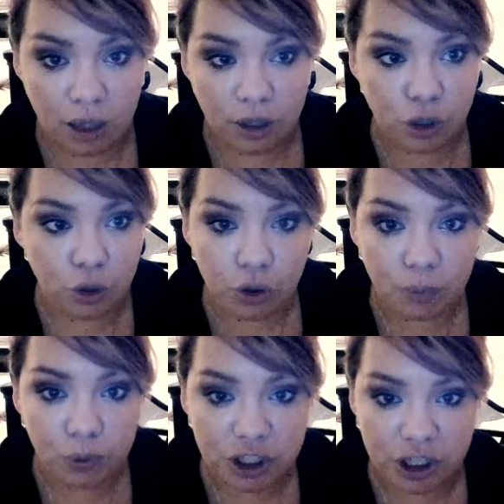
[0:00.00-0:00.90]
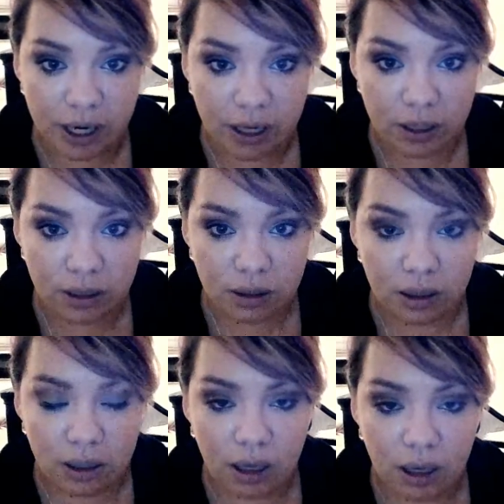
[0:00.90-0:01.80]
you don't appreciate it.
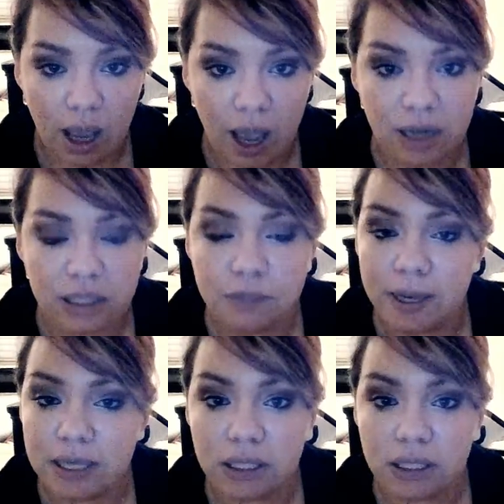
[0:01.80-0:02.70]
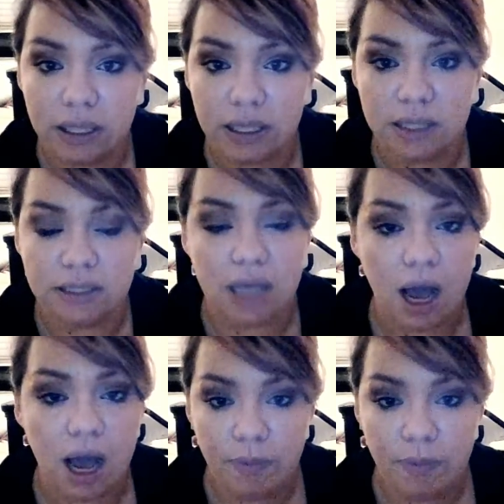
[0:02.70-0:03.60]
And it's basically this.
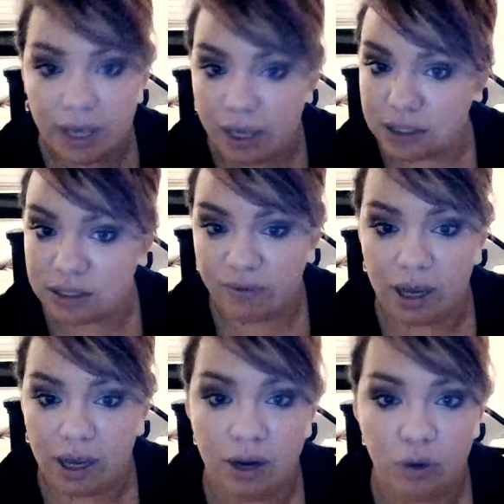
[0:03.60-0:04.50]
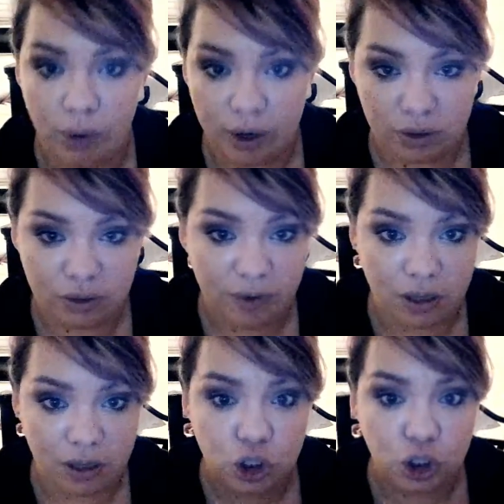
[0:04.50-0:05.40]
I am a Kings fan and a Raiders
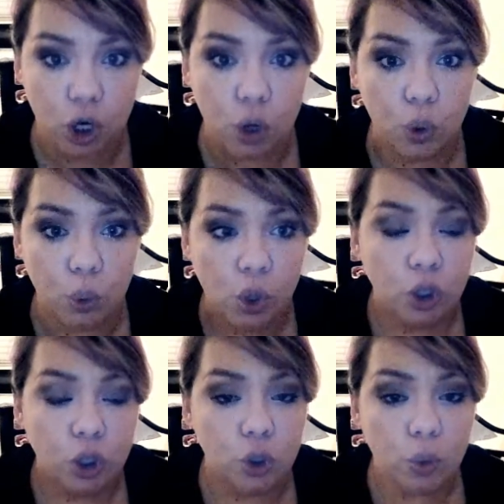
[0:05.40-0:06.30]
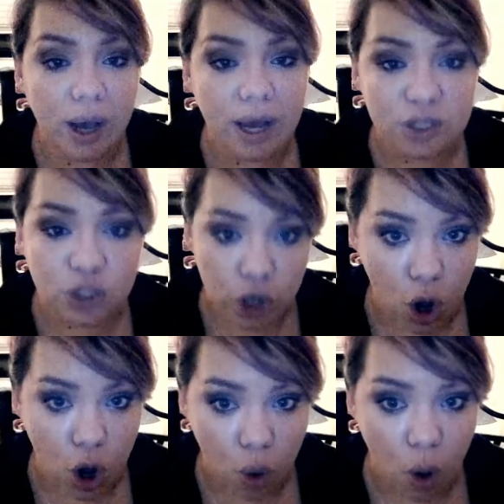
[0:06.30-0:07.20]
fan. So you guys
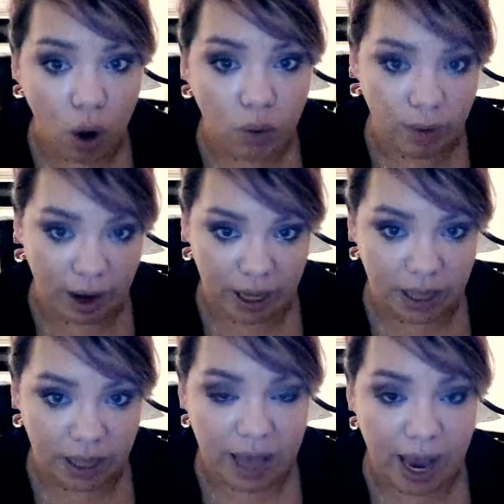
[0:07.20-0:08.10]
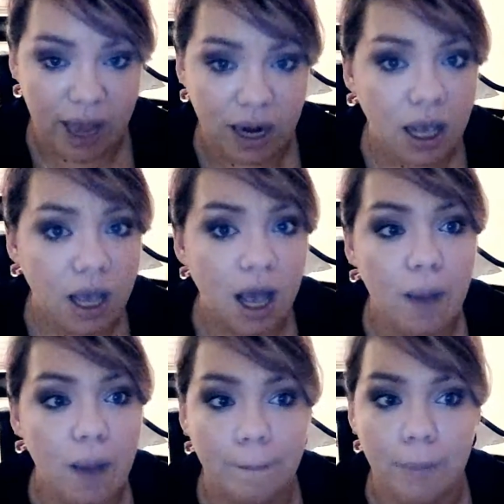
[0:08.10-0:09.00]
know already that
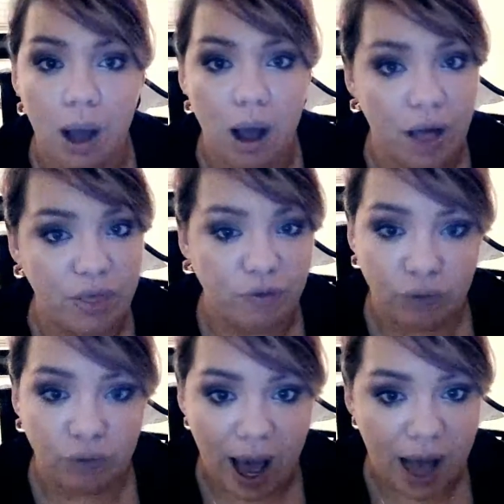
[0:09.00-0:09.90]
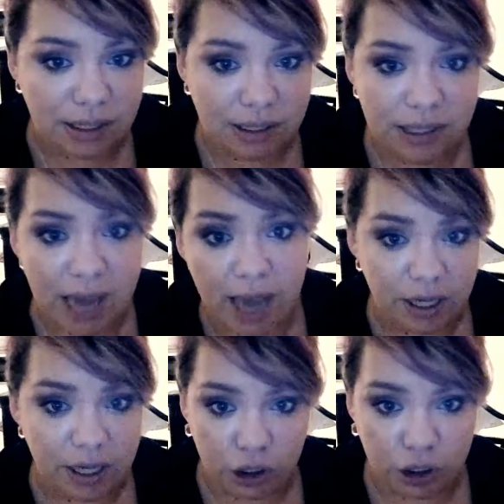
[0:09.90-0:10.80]
the last 10
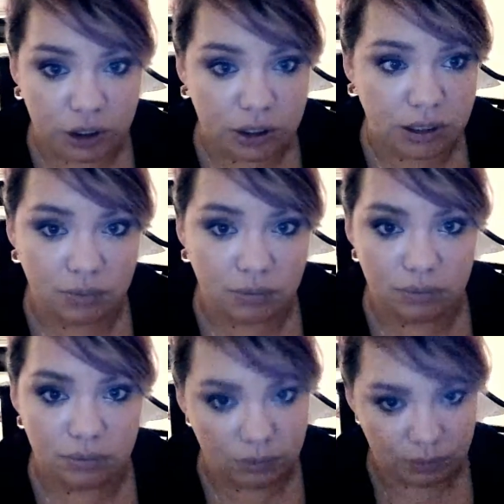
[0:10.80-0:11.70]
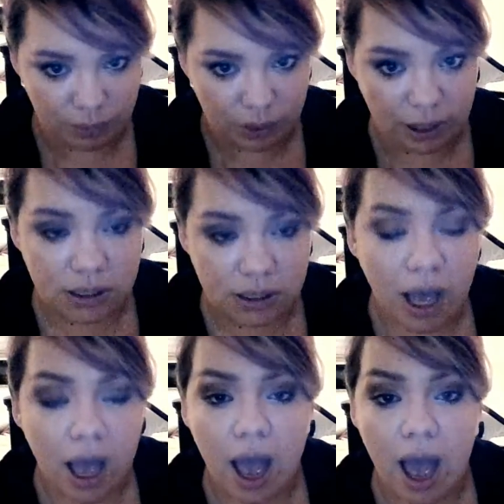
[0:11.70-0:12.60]
years plus
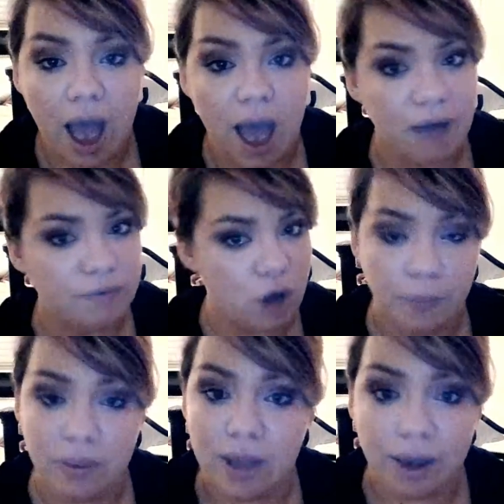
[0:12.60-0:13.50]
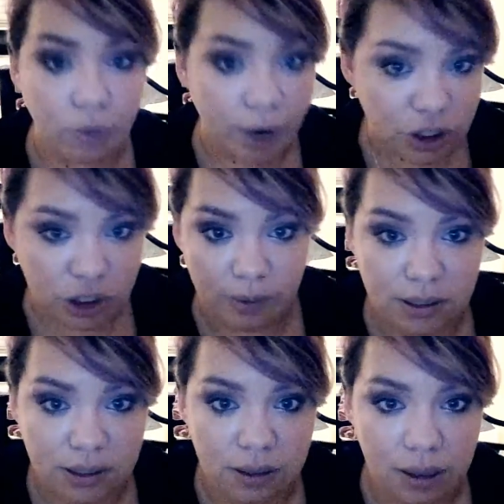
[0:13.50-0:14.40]
have not been that great to us.